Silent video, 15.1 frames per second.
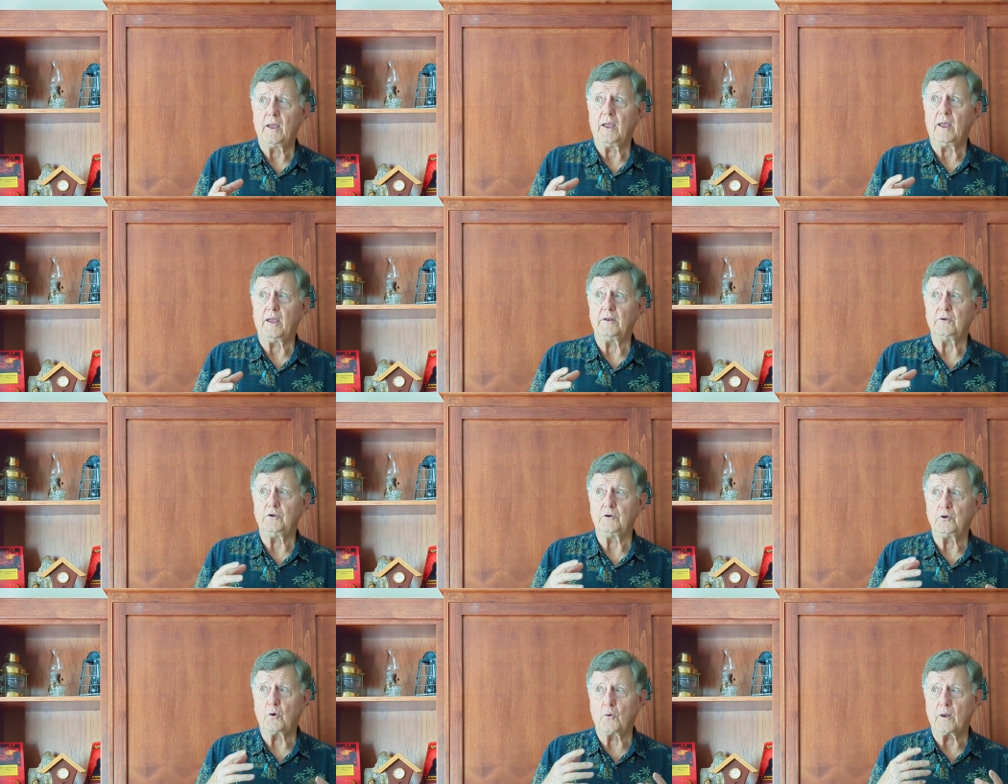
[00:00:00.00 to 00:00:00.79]
and
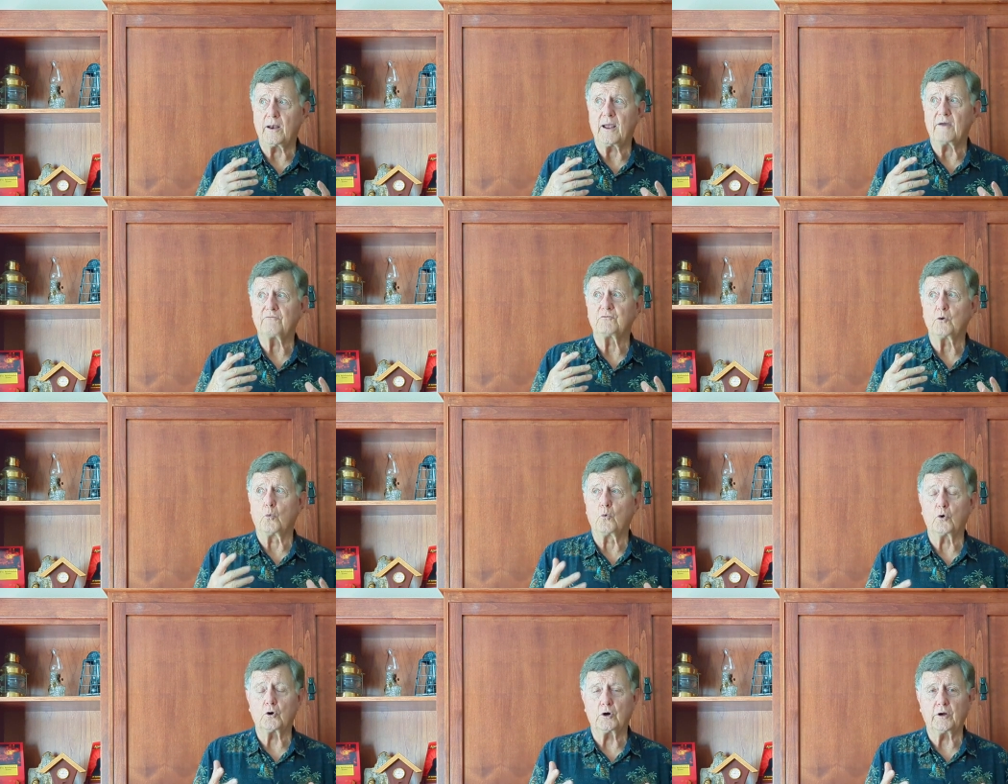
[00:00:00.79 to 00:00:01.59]
you don't want to have to
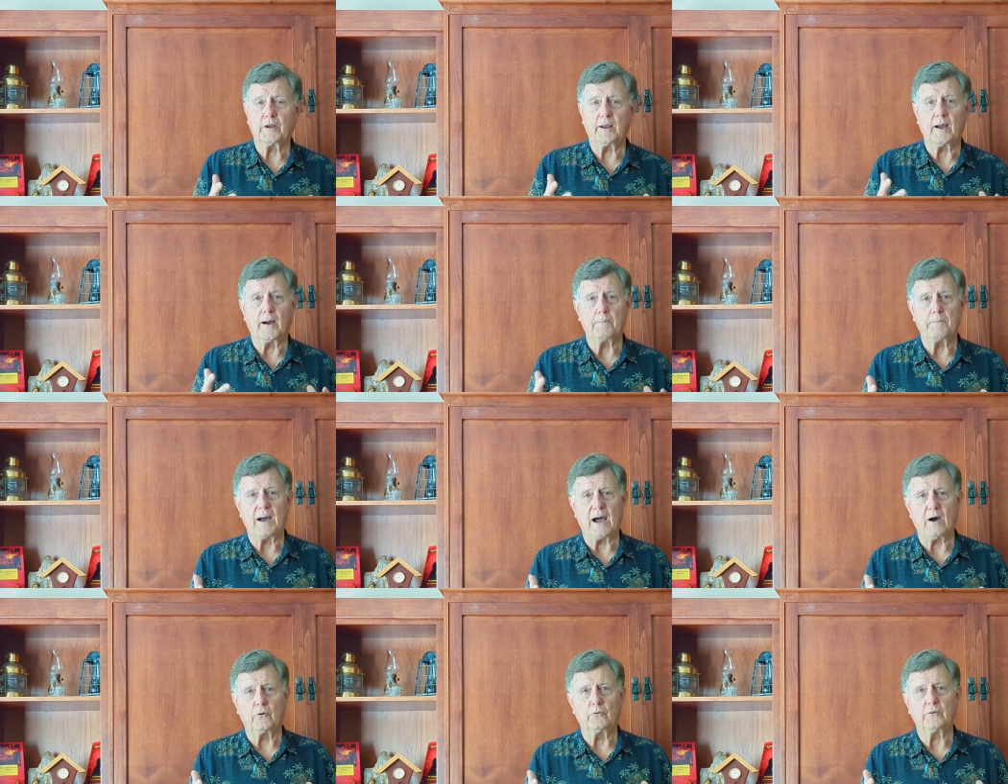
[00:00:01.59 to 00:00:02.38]
worry
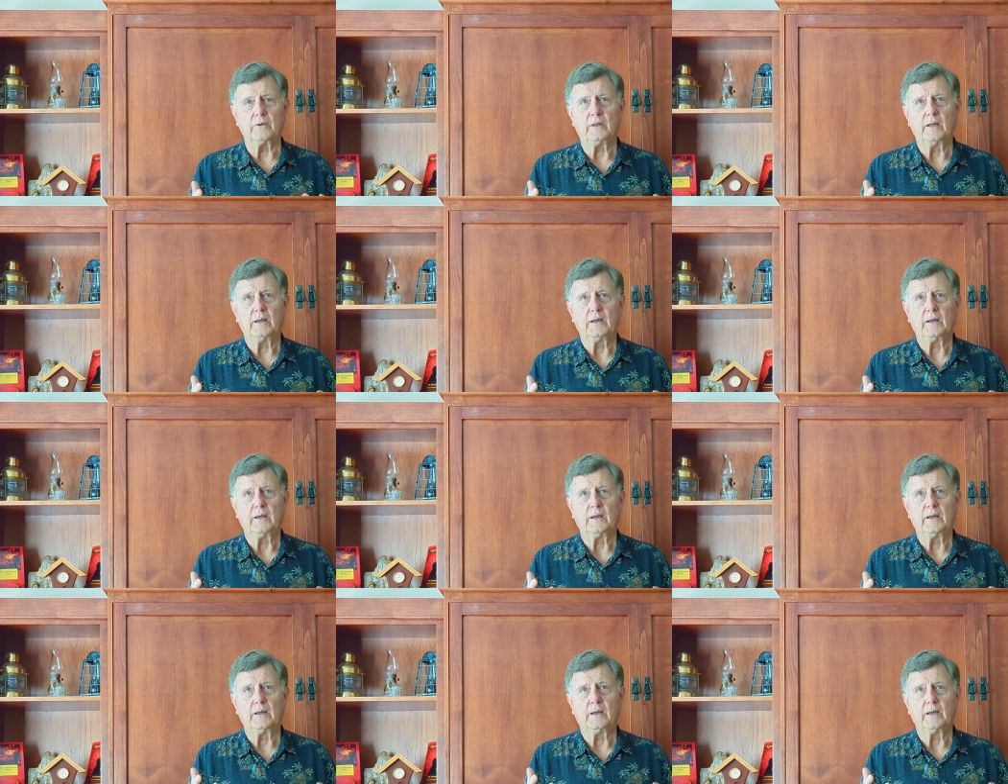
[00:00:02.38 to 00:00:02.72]
about